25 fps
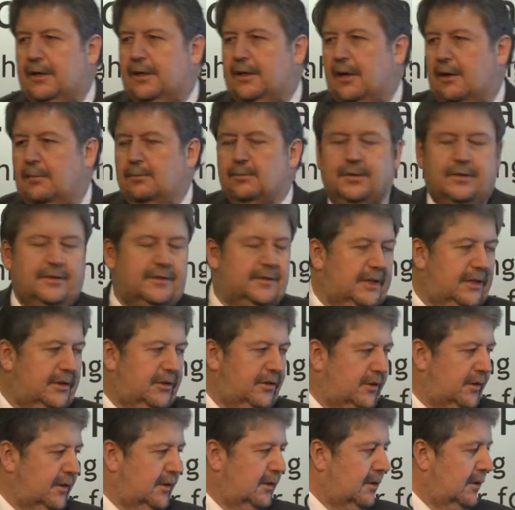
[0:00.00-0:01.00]
ink
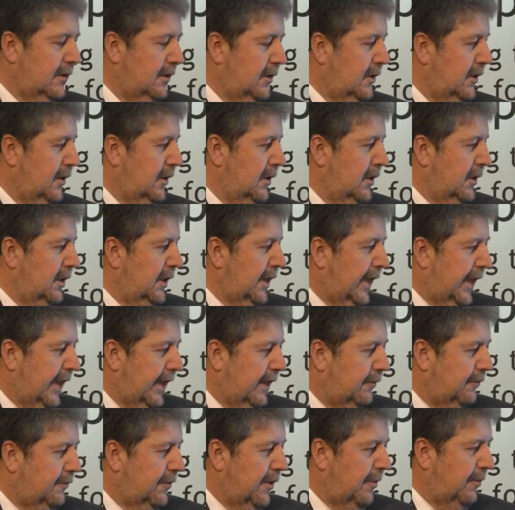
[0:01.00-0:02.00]
composition
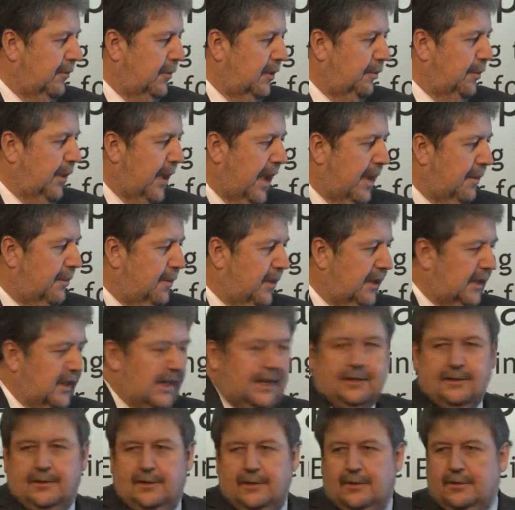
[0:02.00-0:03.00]
and from the paper
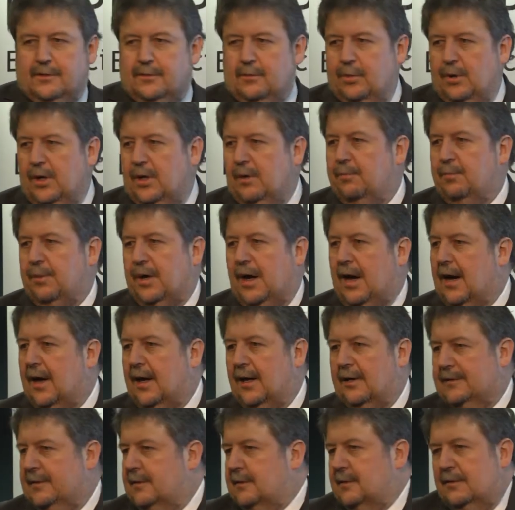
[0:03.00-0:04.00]
that it will
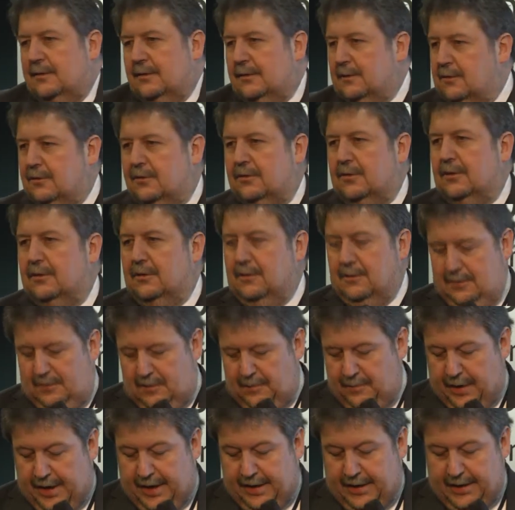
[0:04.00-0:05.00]
pass,
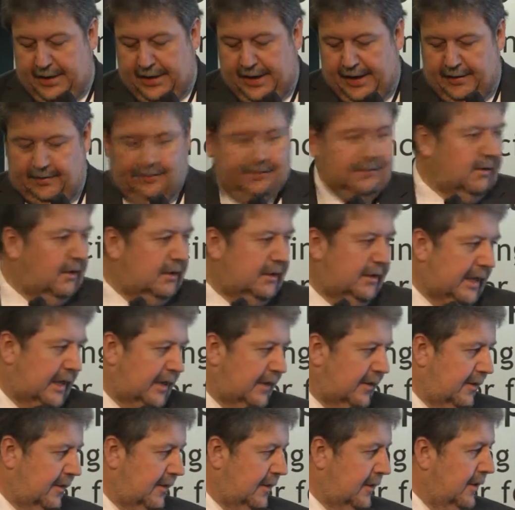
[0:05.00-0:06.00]
to make an extra
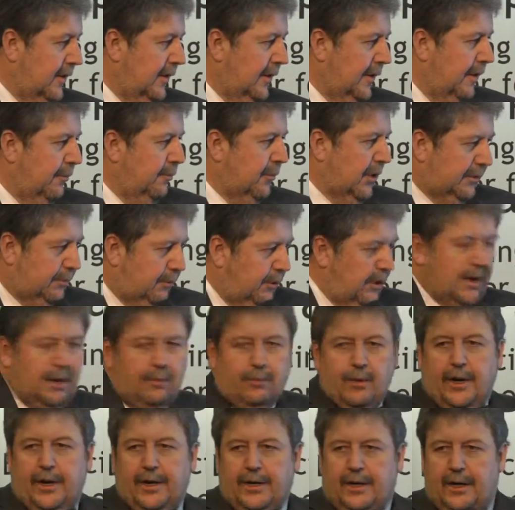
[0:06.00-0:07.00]
test. But we are
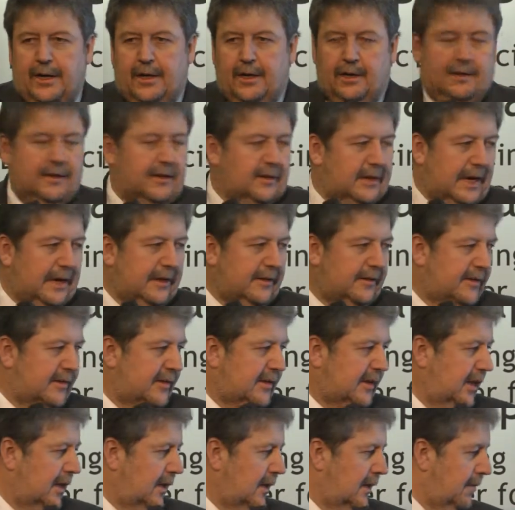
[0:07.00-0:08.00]
working on that
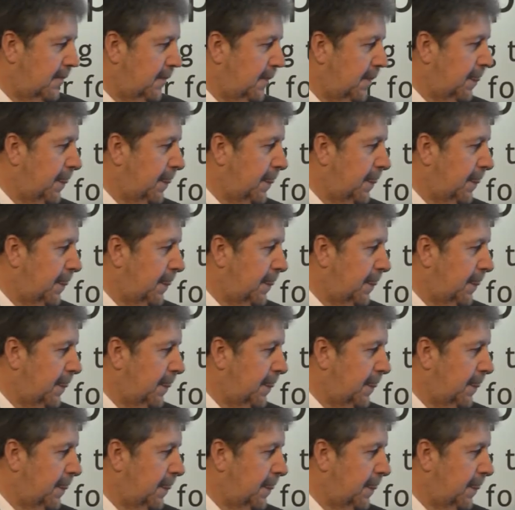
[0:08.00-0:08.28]
still.